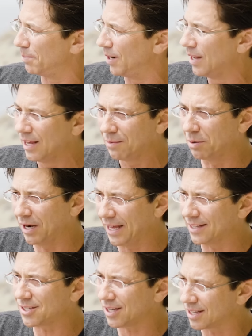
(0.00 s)
Yeah. But but
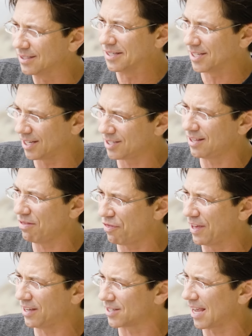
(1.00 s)
it's a consistent
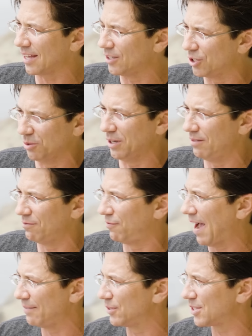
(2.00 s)
thing because I can yeah. do it in
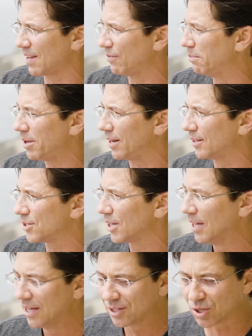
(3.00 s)
five to seven minutes. Yeah.